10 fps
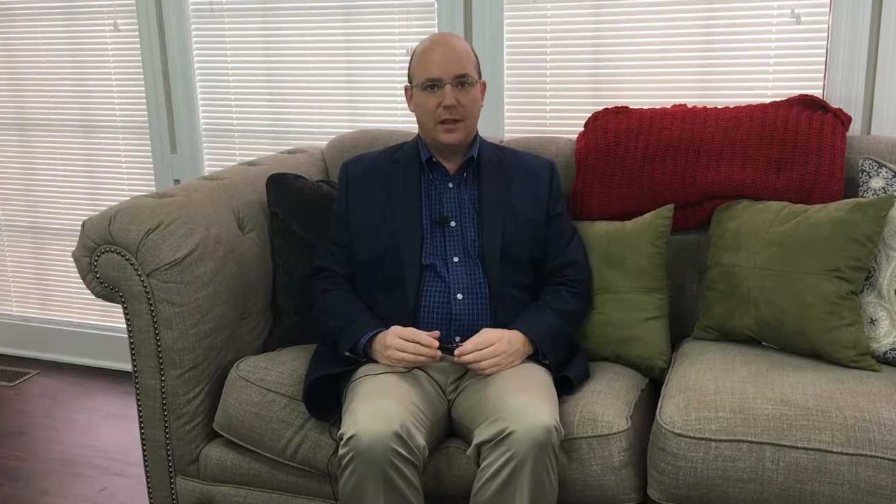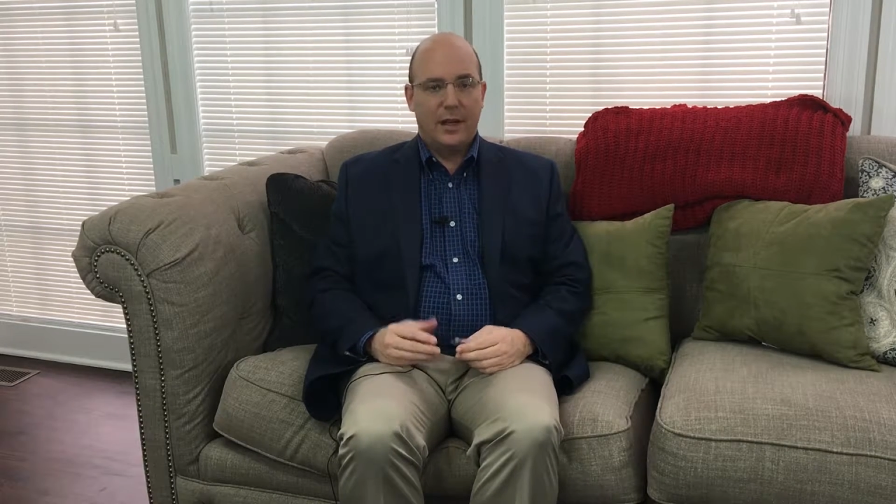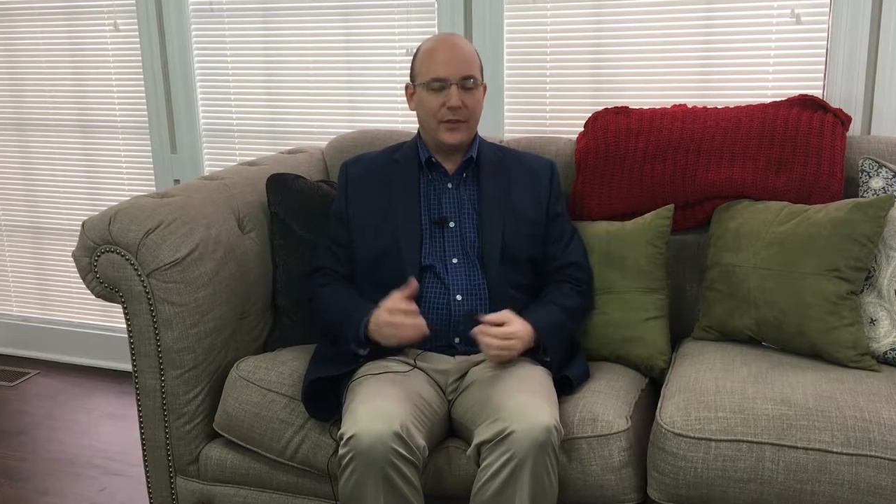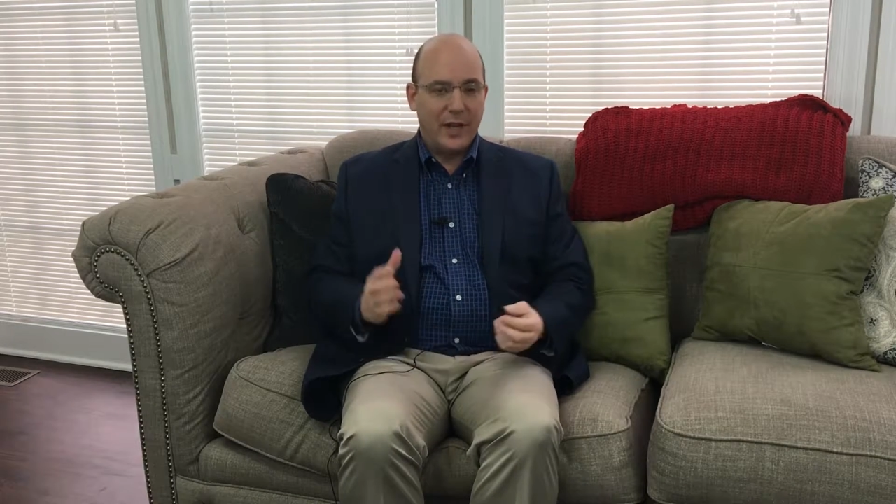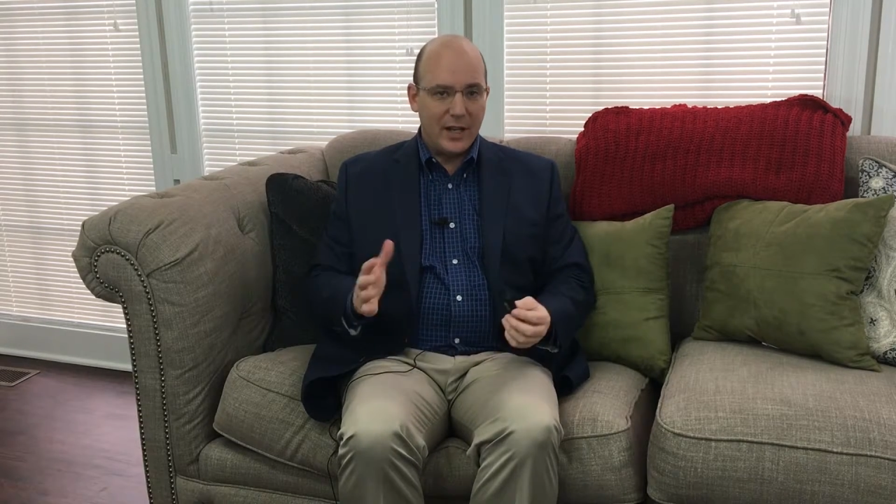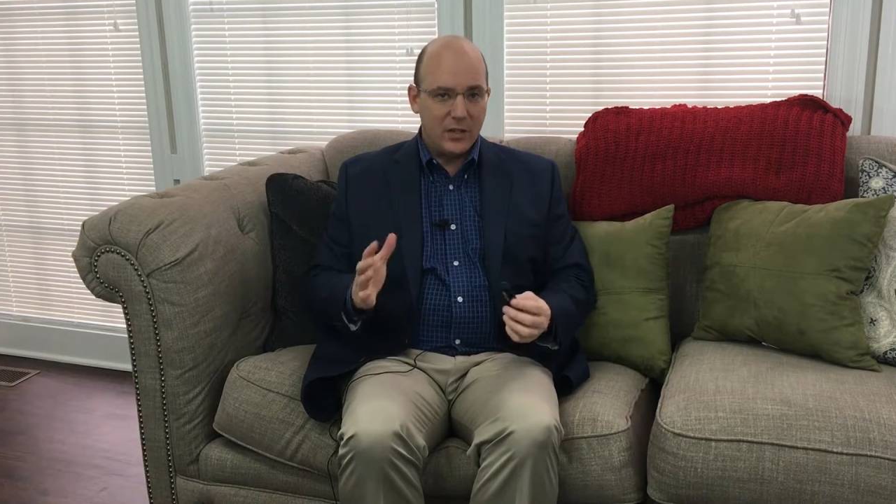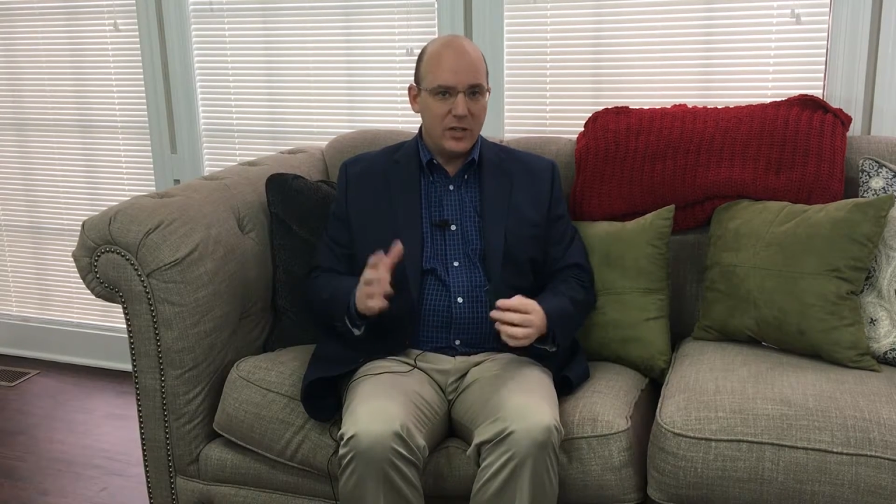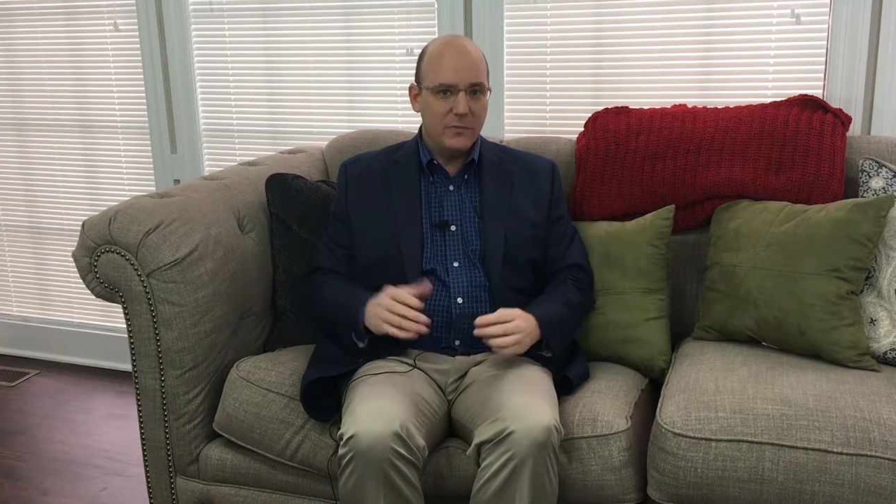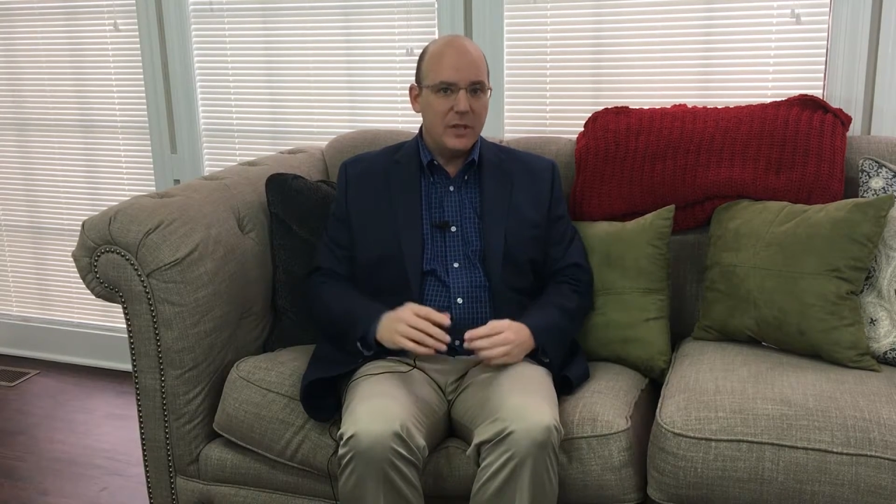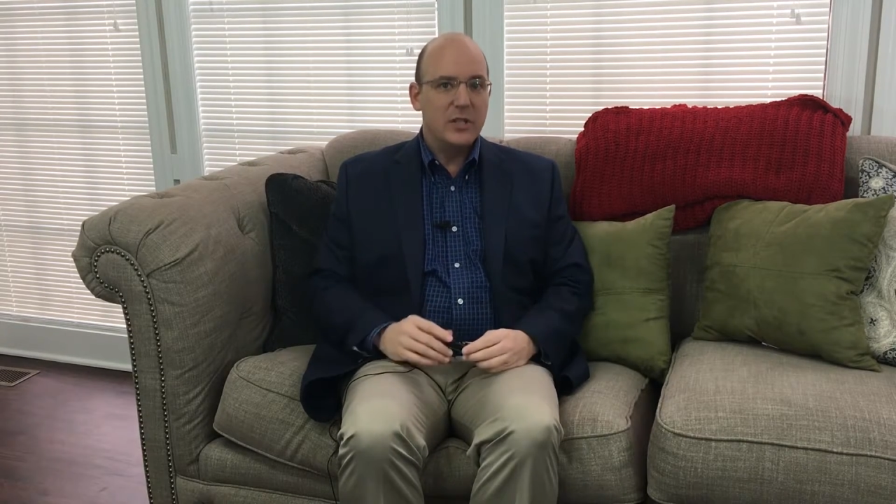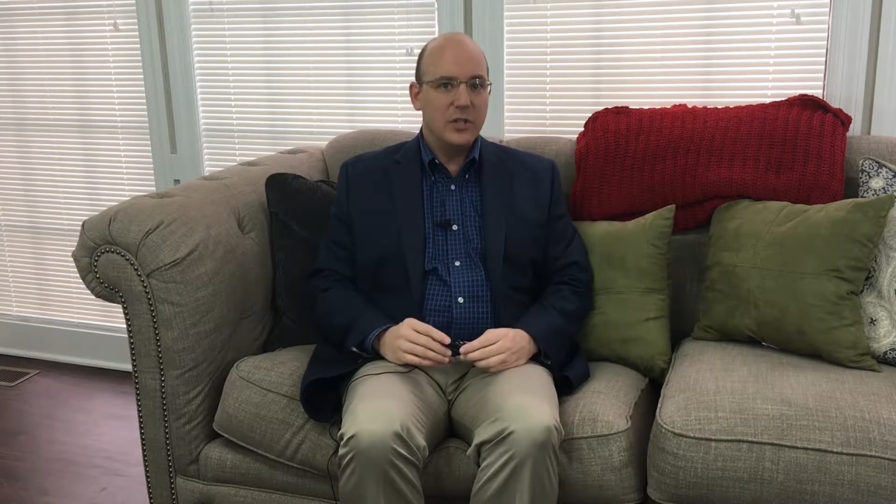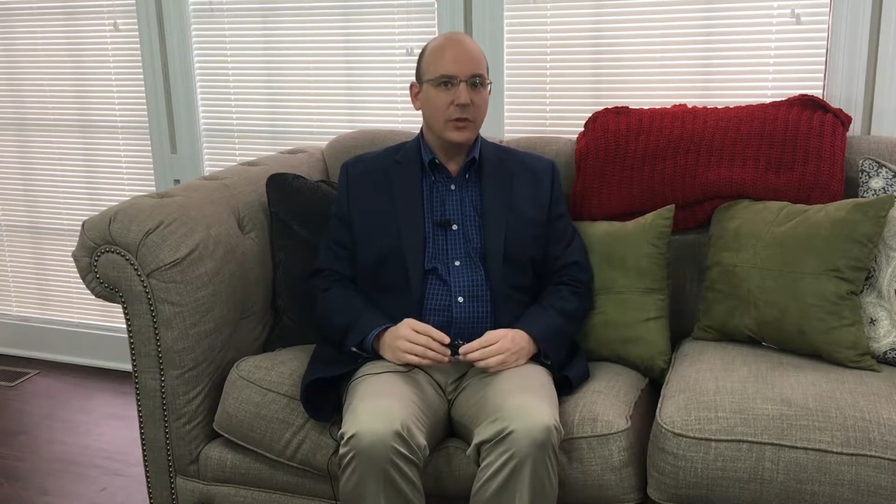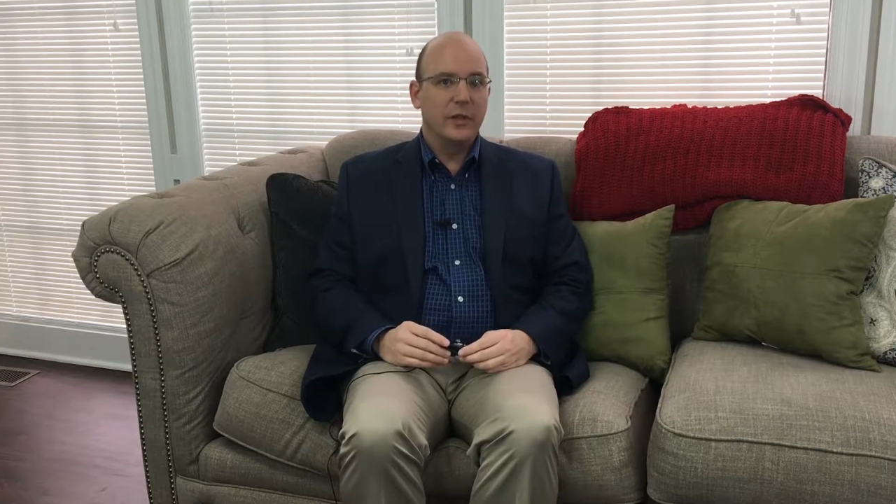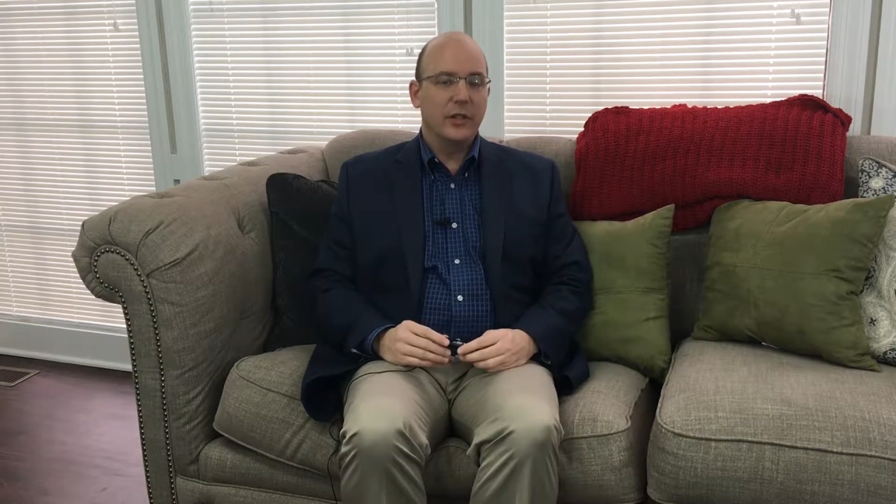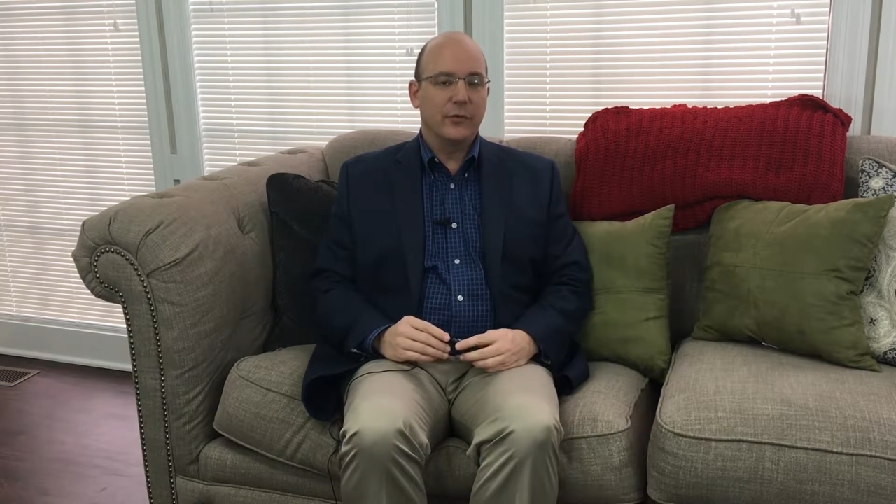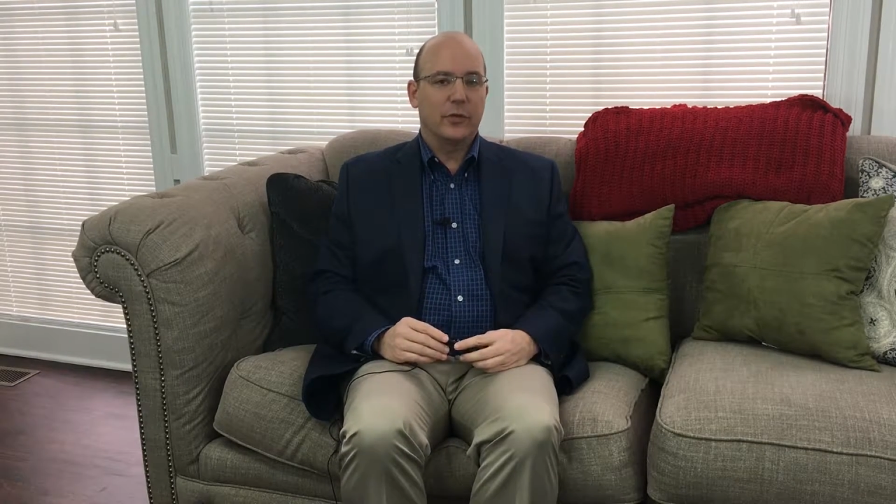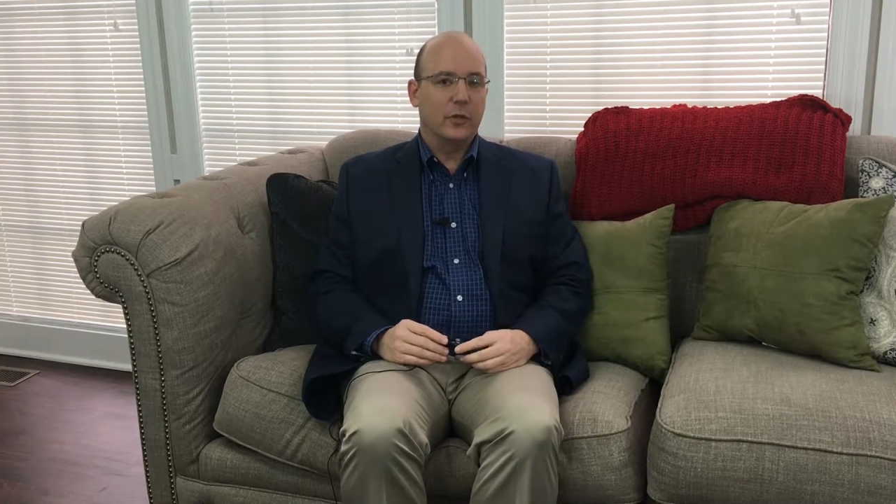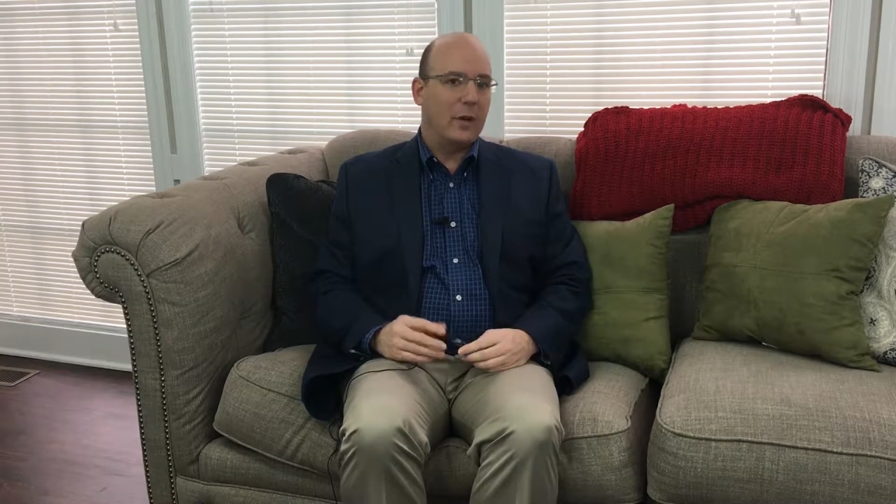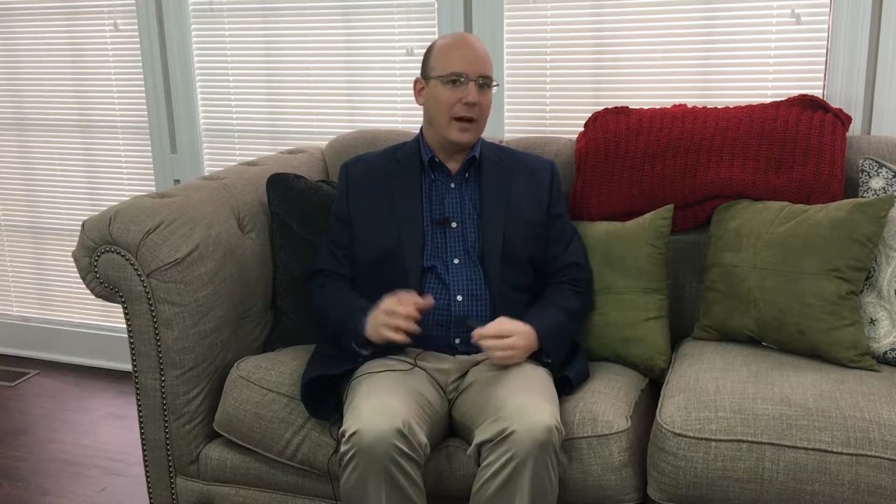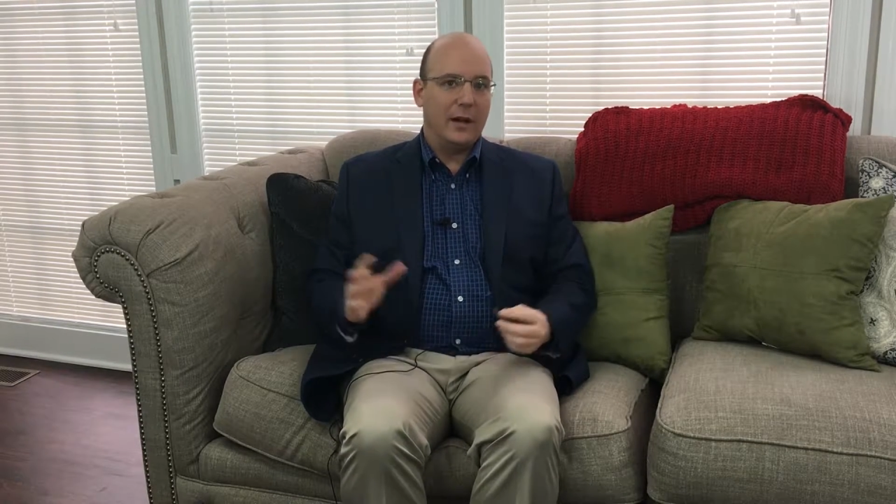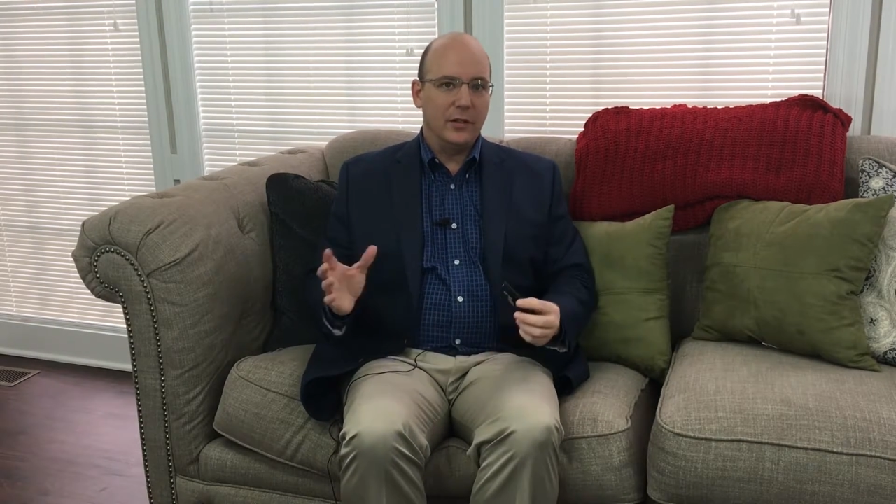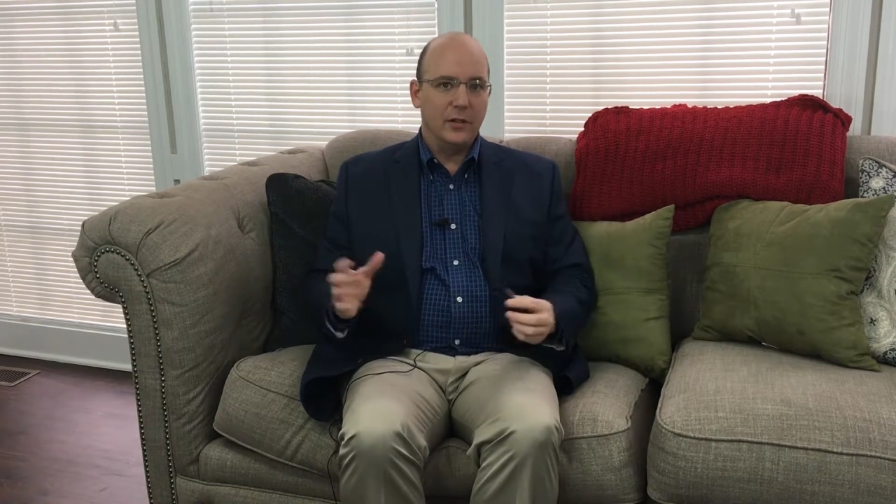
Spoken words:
I said, I know you've been doing this for a while.